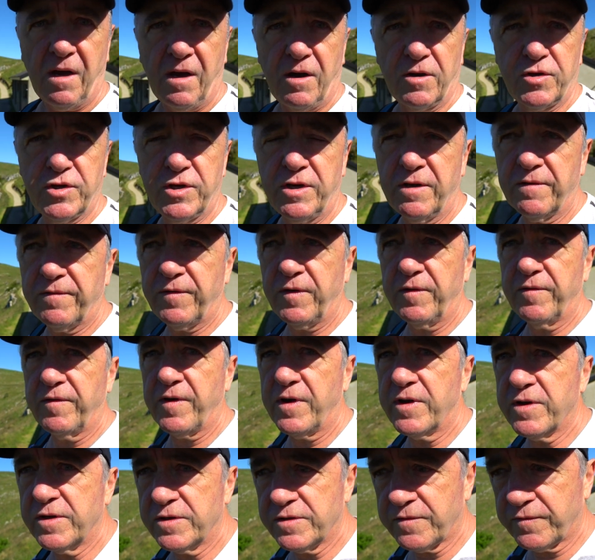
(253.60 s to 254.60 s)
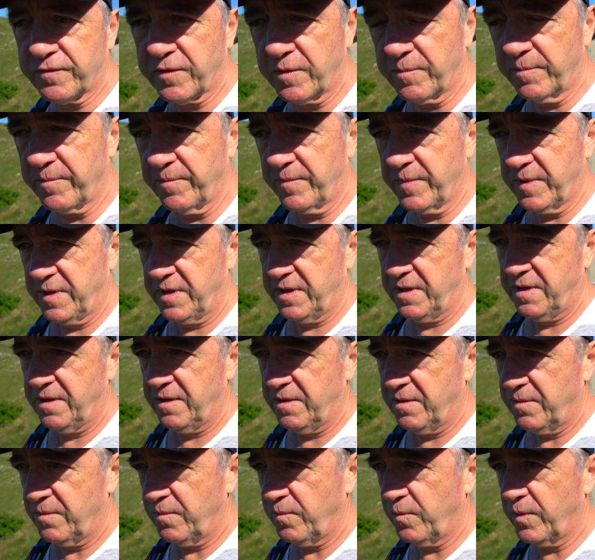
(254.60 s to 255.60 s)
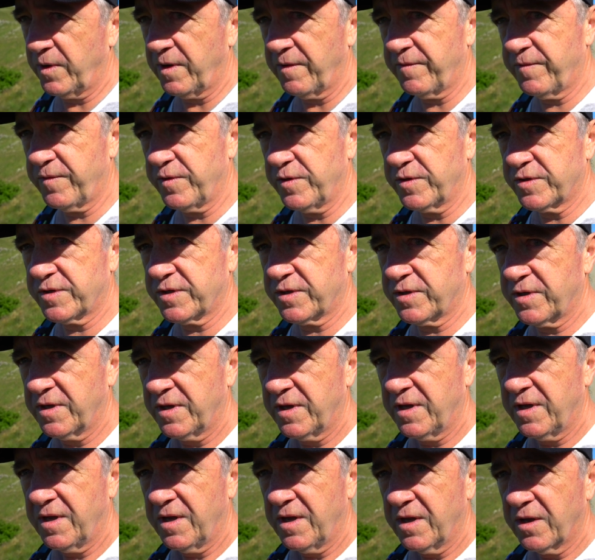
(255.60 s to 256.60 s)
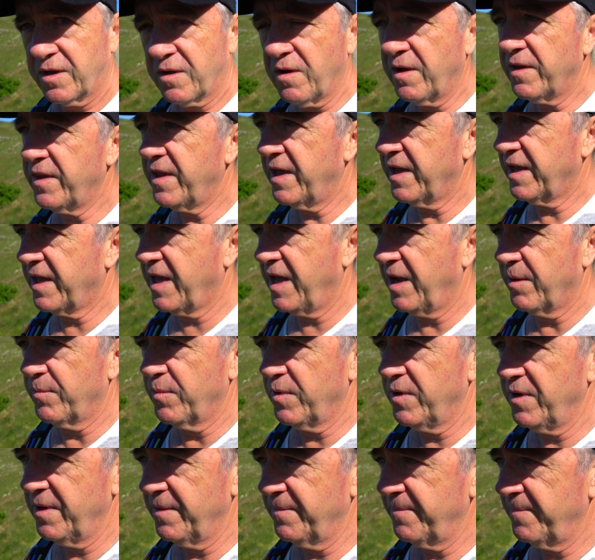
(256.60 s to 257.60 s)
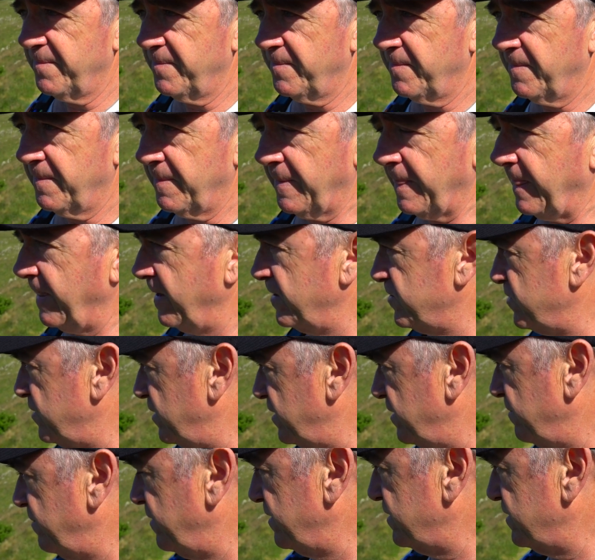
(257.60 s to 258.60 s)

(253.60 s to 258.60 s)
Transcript: I'll share a few photos from when I first got that camera, show them